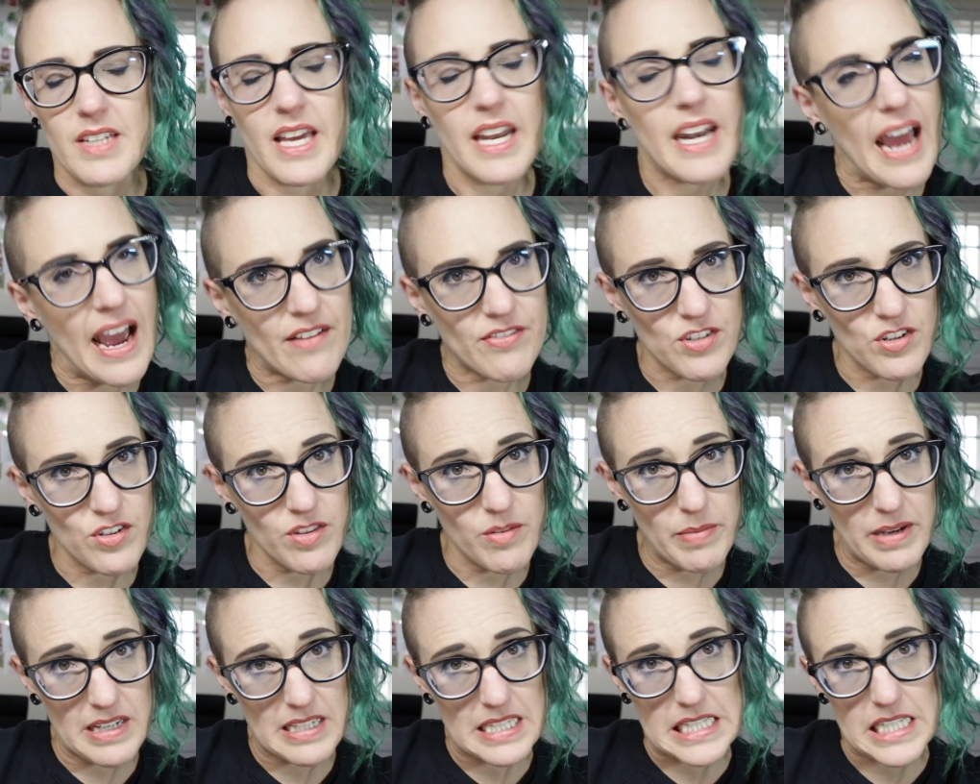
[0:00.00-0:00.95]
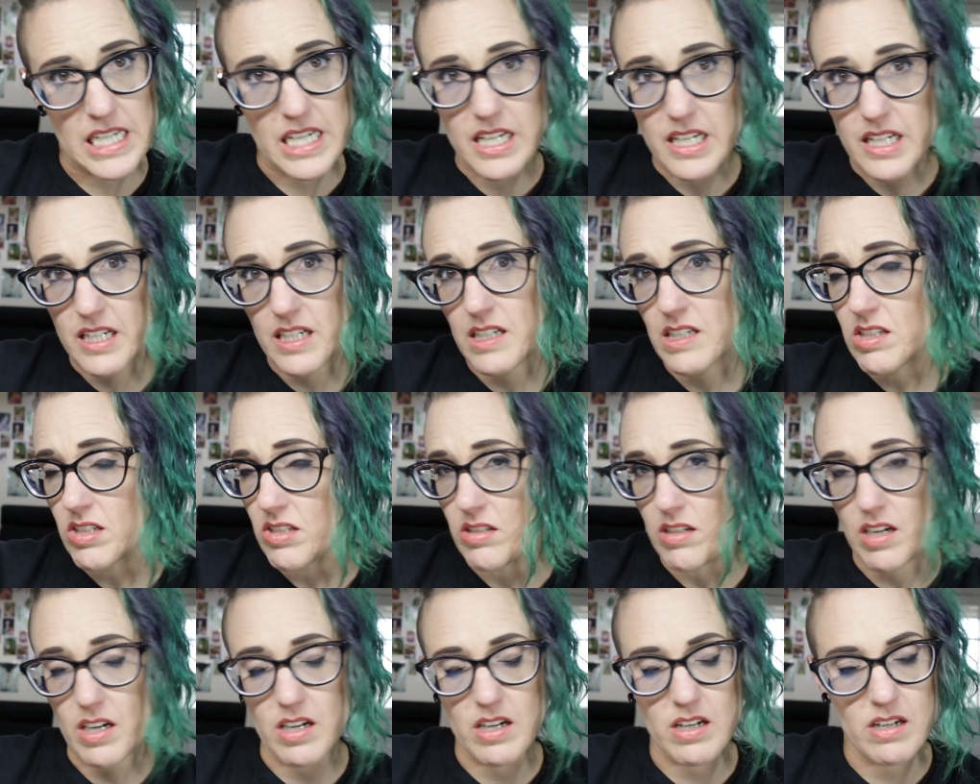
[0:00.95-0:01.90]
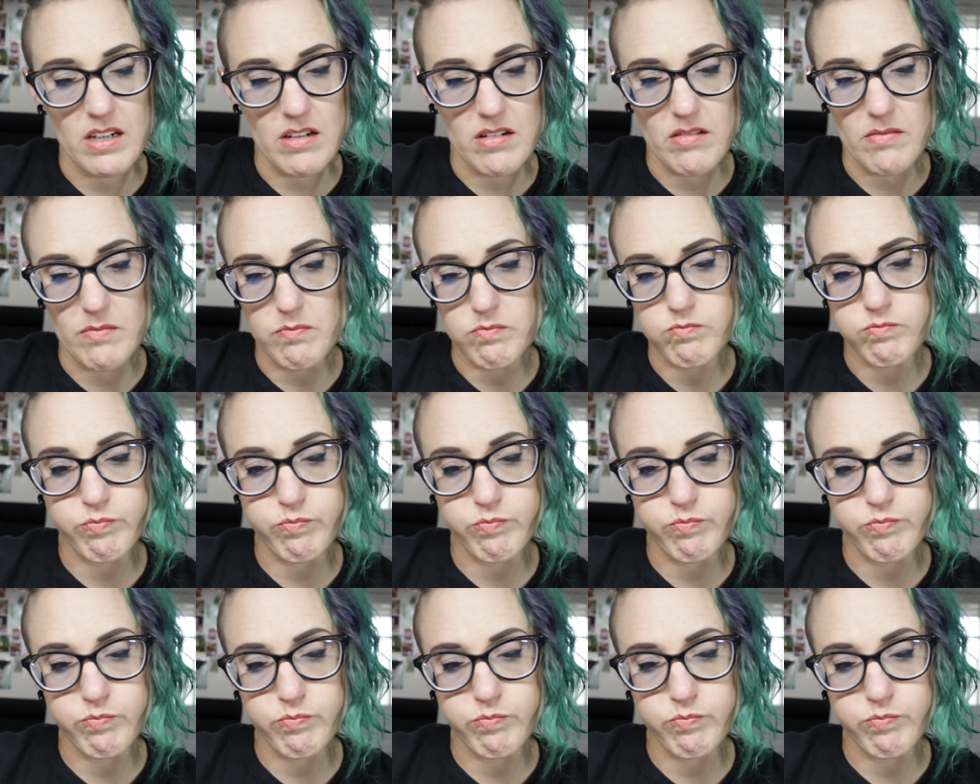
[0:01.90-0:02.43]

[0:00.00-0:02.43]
And after the basic uh,